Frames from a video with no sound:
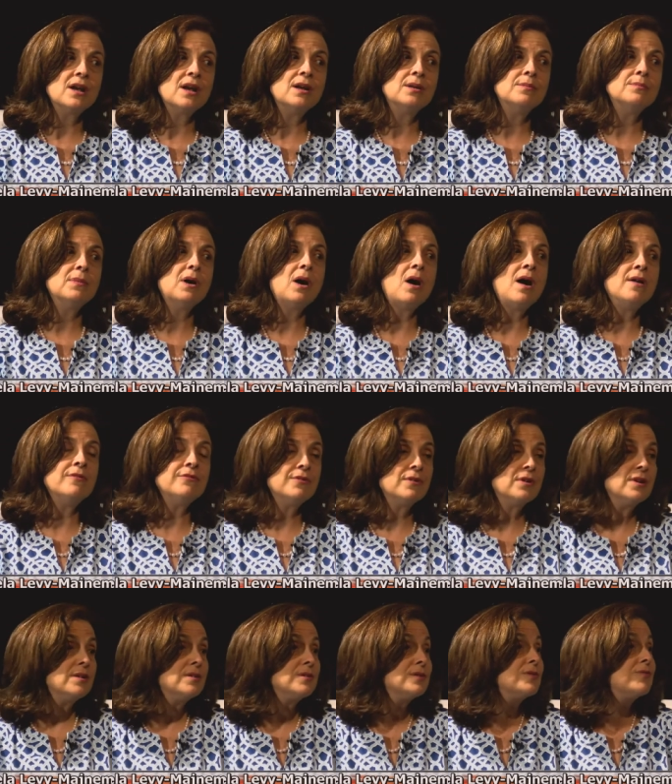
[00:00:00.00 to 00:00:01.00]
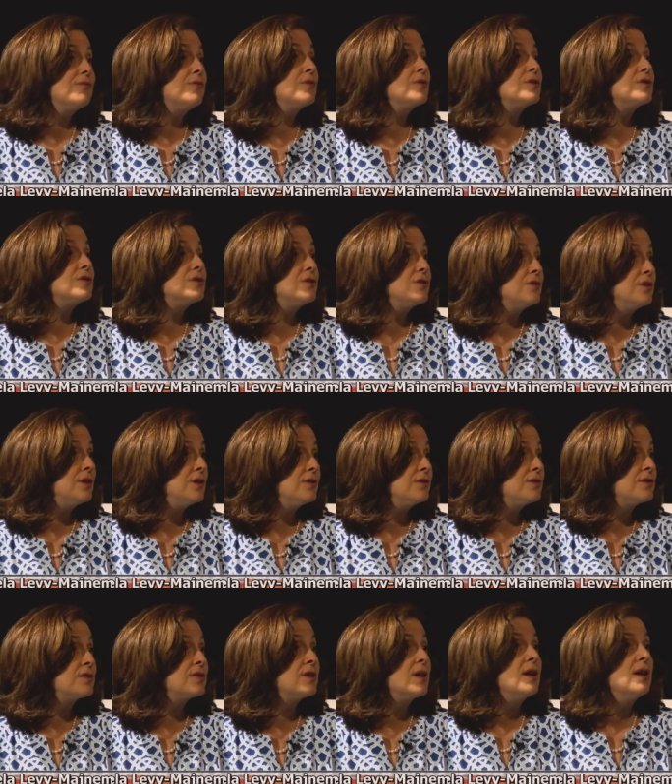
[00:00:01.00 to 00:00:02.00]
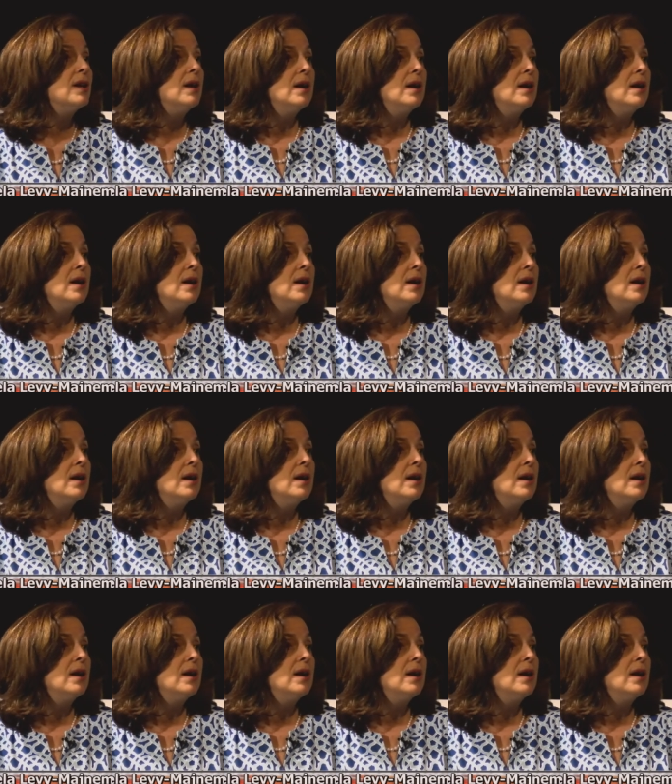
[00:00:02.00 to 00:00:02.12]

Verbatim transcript: offerings for students.